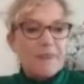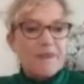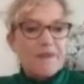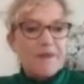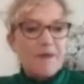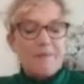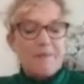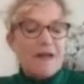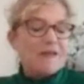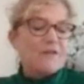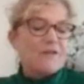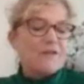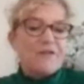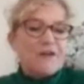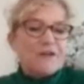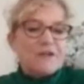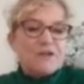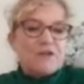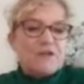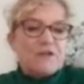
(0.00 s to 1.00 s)

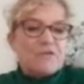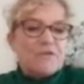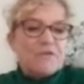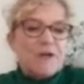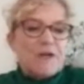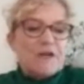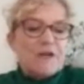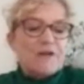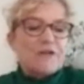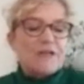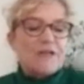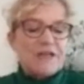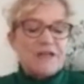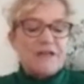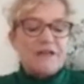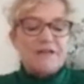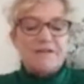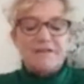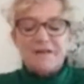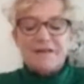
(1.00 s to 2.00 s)
manufactured and reared
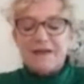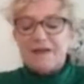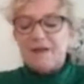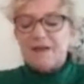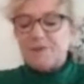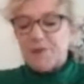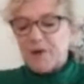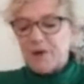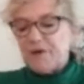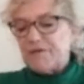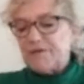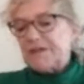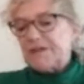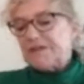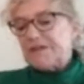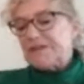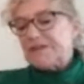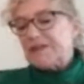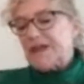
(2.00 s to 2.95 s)
in the province.